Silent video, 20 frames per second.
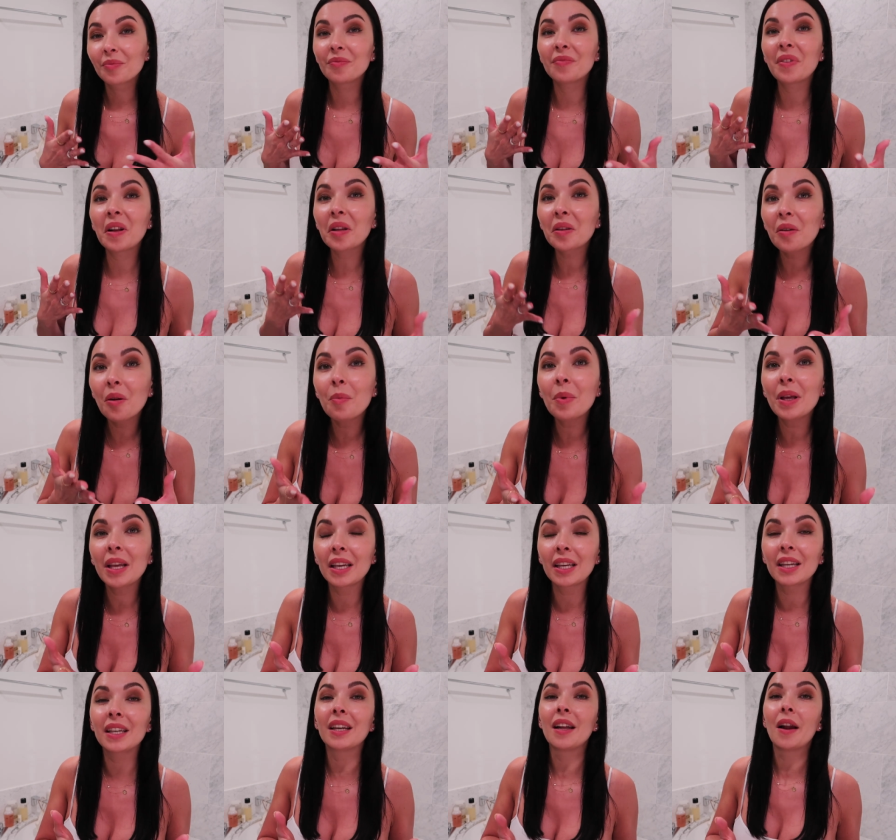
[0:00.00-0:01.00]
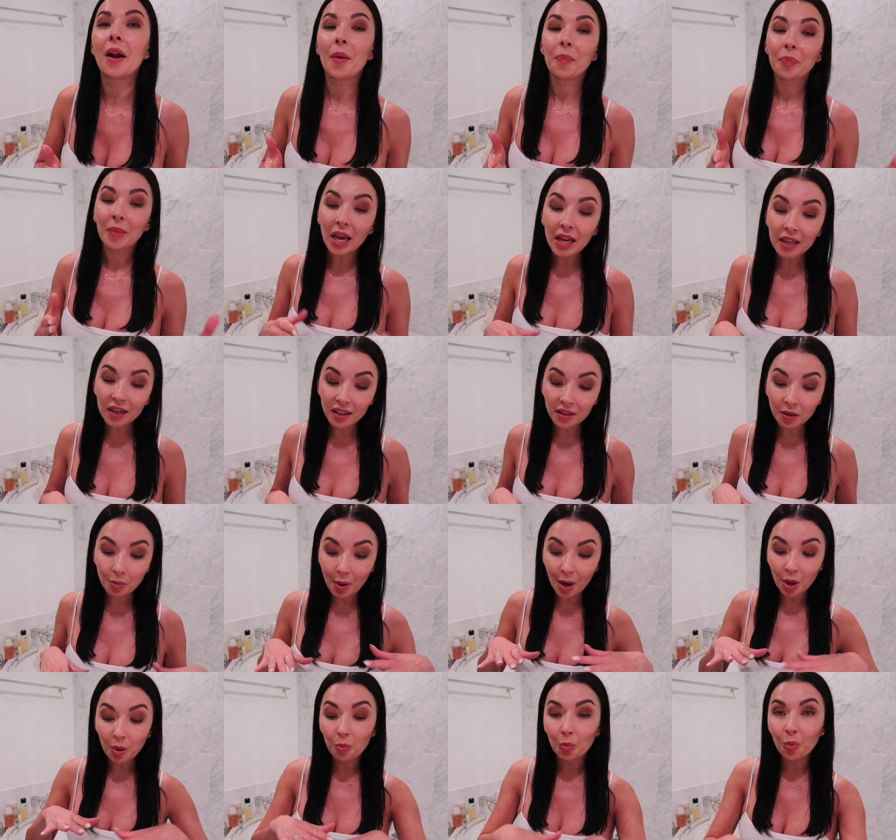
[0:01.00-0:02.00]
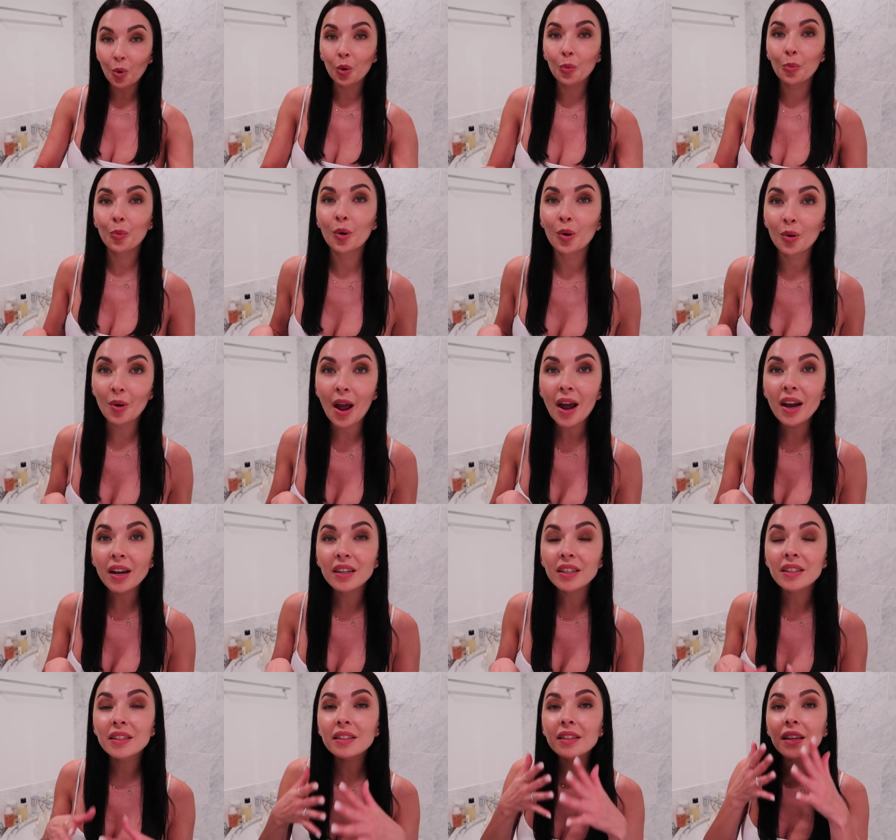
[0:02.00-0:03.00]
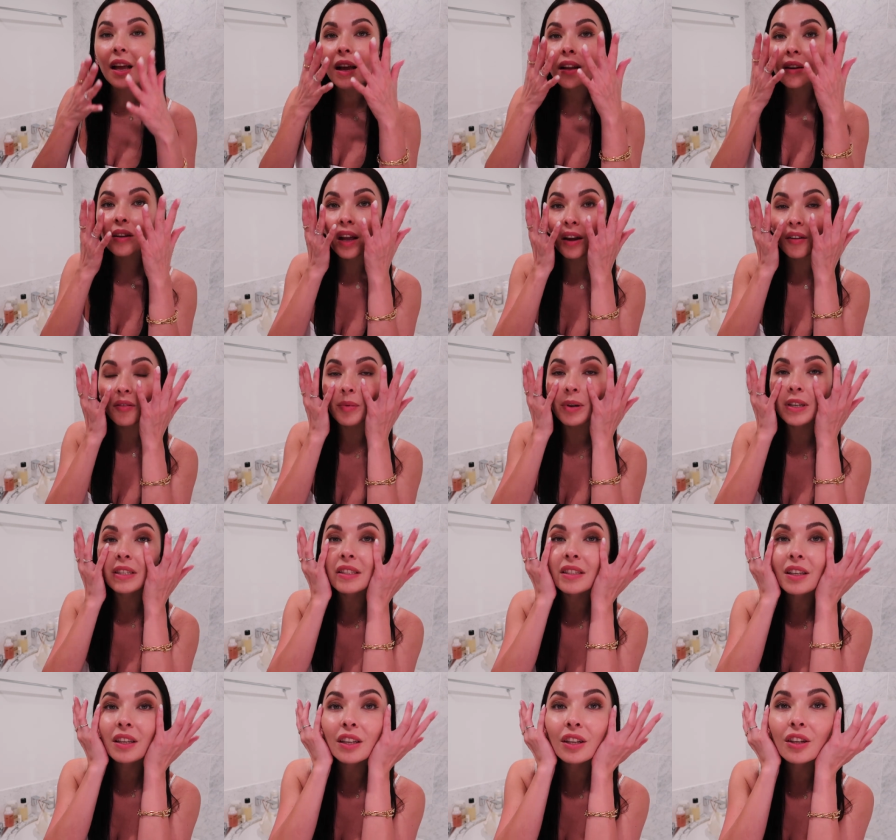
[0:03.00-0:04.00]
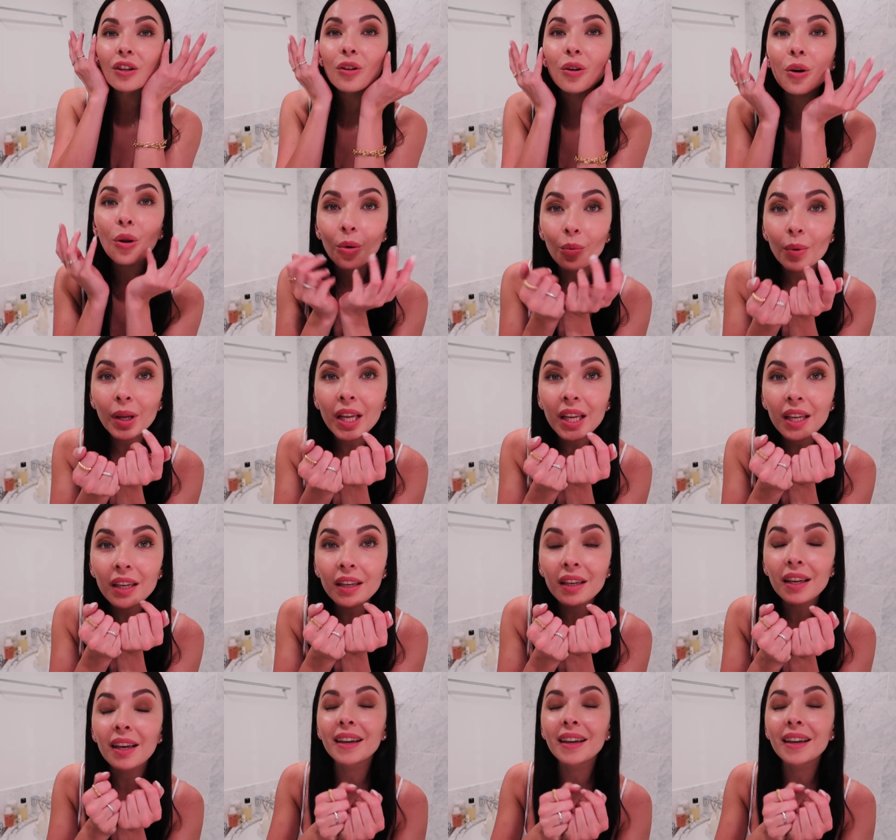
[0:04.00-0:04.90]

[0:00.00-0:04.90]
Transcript: welcoming. I rather buy more products and have my skin glowing